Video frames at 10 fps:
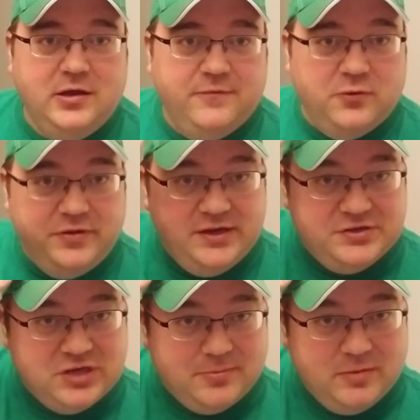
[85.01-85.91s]
for the
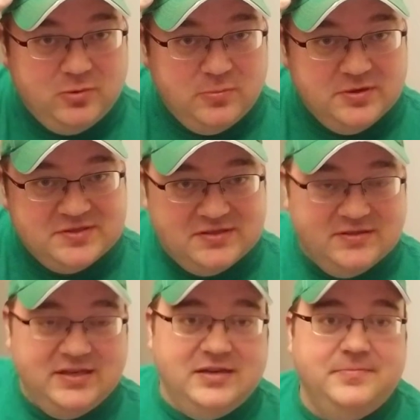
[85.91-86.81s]
Schaumburg Boomers,
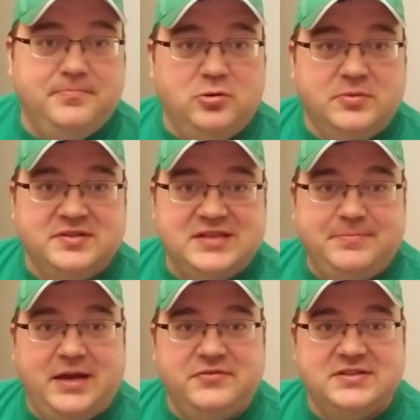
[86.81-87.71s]
the Boomers St.
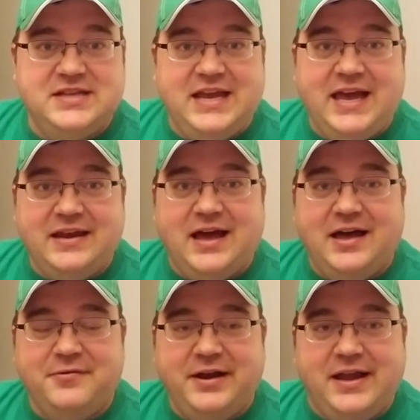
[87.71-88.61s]
Patrick's Day hat
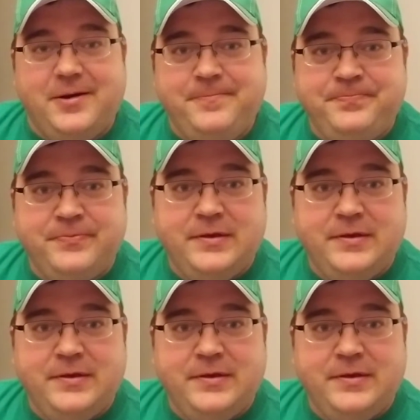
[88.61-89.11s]
on right now.